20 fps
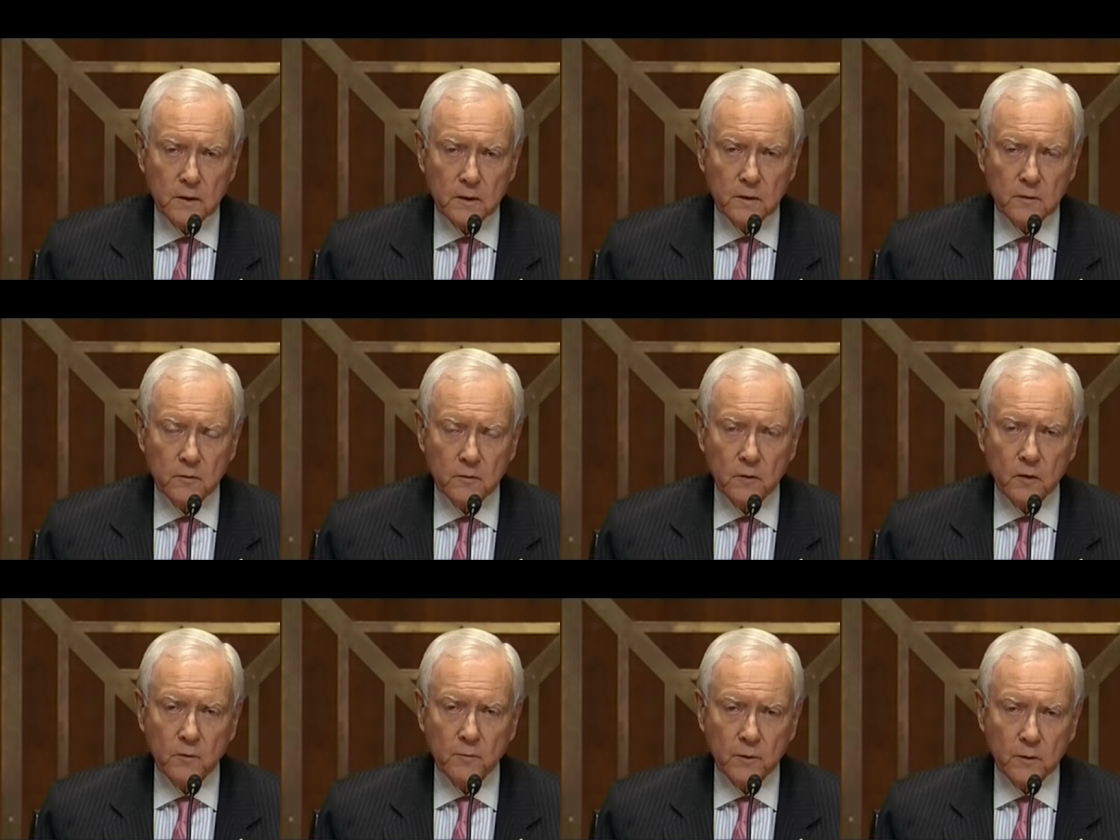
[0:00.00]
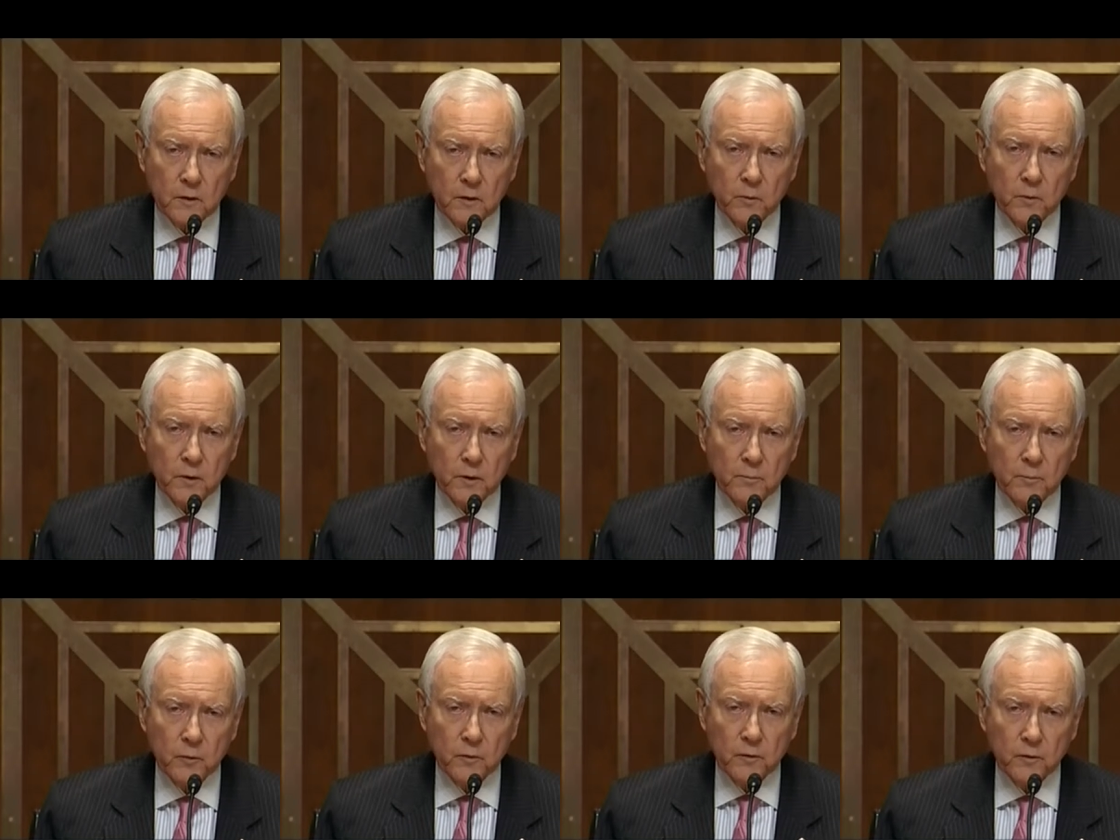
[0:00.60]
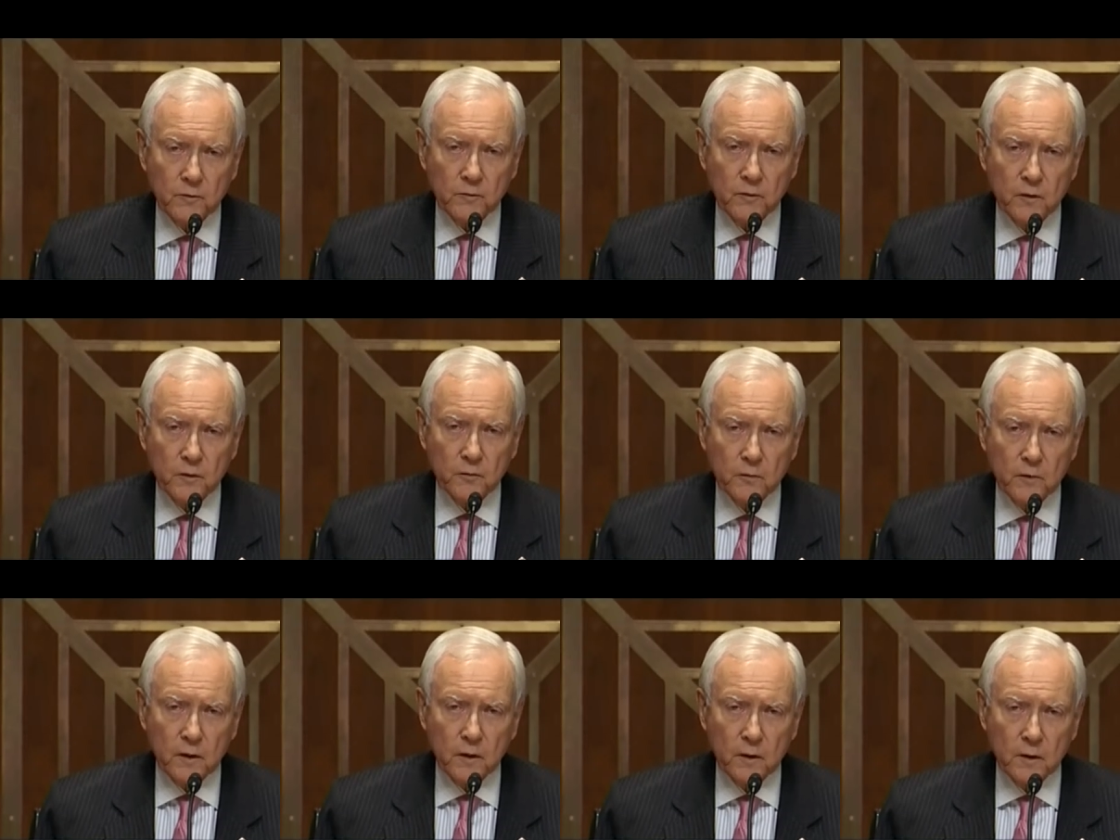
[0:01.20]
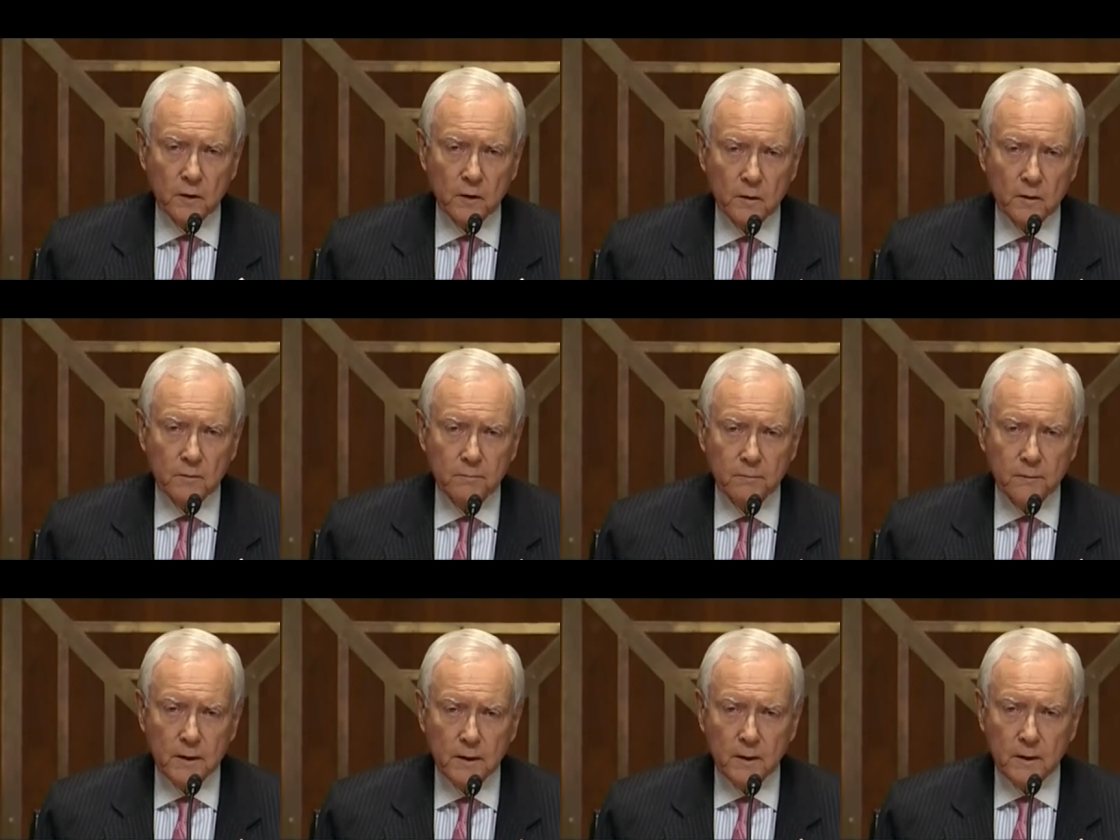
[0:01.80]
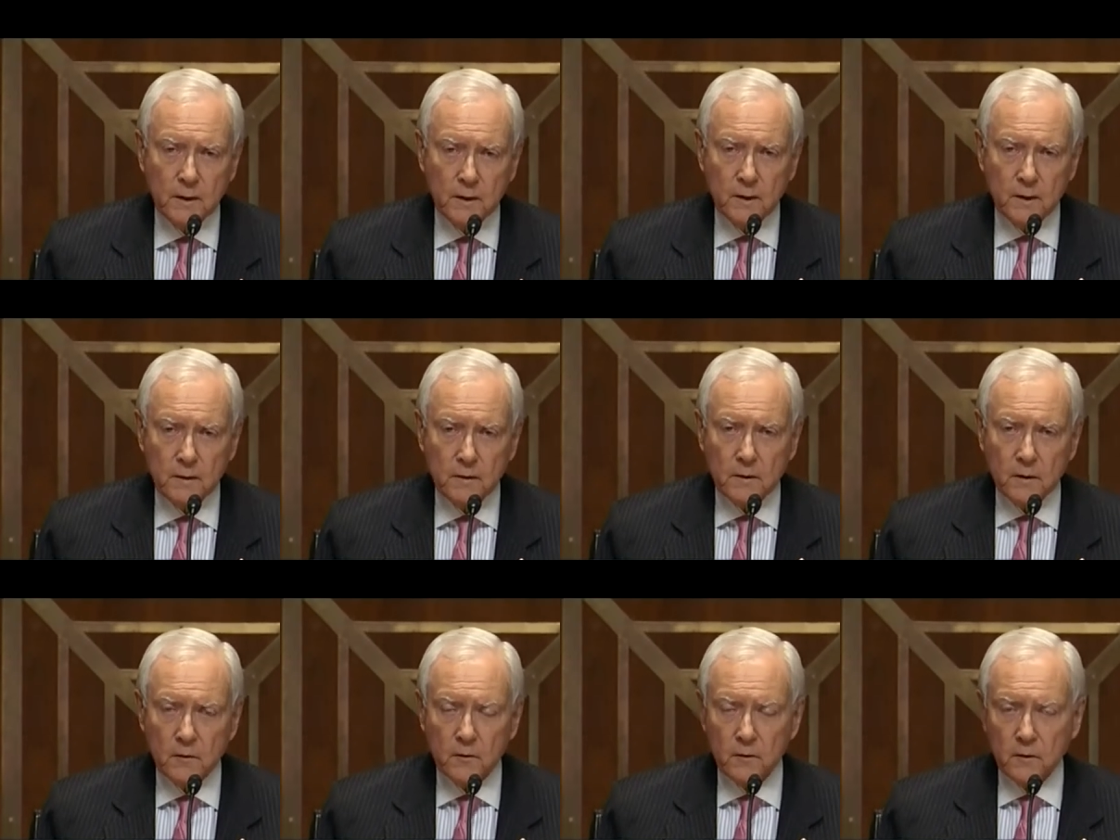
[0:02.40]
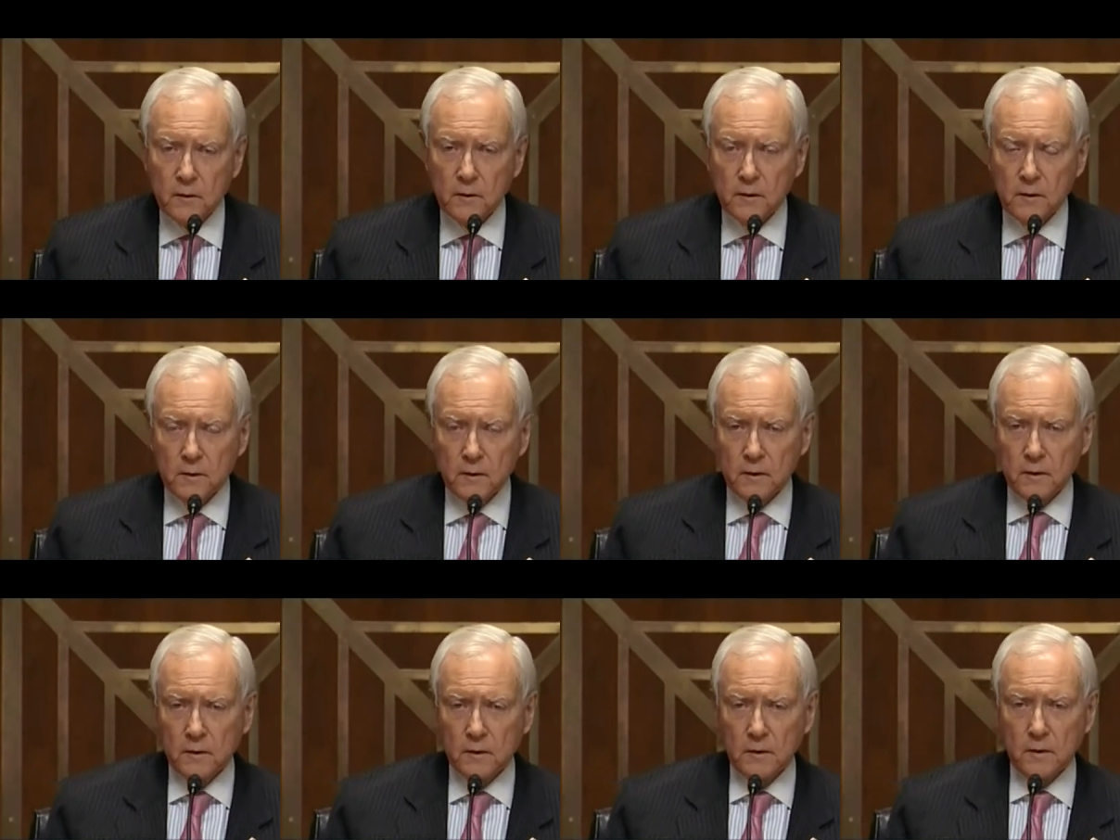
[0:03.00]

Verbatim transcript: You're hoping that we can pull this country out of the not only the